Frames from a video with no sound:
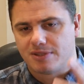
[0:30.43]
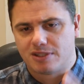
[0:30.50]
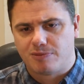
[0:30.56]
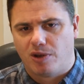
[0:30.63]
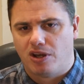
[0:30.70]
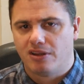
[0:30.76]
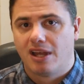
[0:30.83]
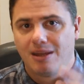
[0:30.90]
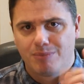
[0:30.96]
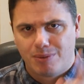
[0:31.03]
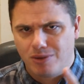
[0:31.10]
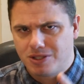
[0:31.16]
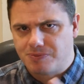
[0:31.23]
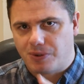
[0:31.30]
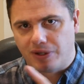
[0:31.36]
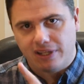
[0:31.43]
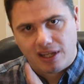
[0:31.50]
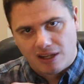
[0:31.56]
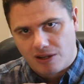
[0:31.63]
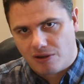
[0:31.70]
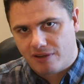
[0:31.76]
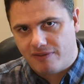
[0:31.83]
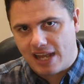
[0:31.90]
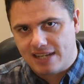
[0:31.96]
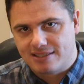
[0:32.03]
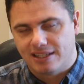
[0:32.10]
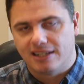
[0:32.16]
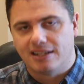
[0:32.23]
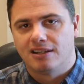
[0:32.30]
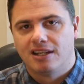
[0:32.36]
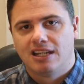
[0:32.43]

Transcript: and small, but most importantly, go get vaccinated.